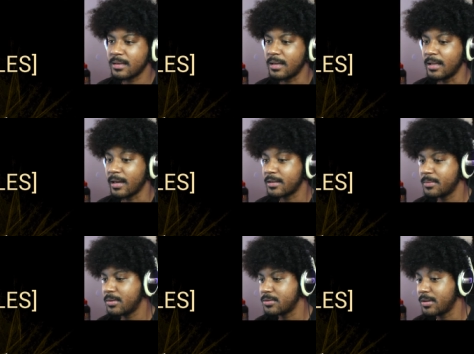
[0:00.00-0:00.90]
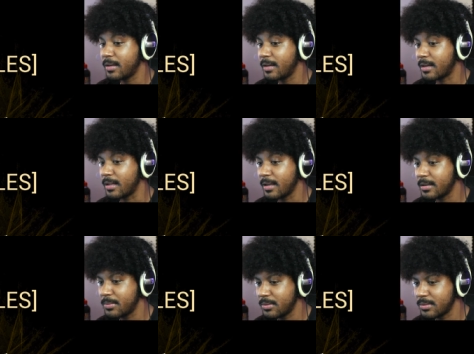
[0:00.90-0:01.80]
Collectibles? You could get
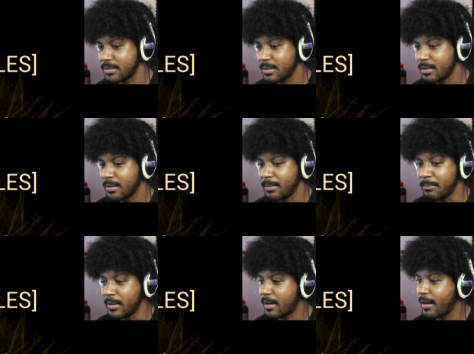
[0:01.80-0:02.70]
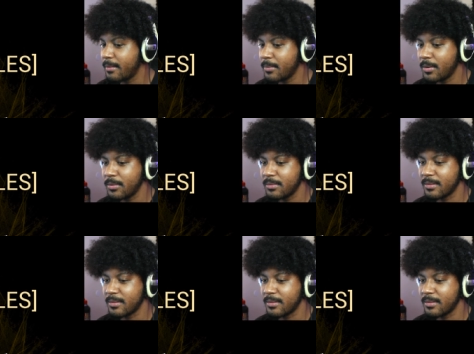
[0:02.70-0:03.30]
collectibles? Big head mode?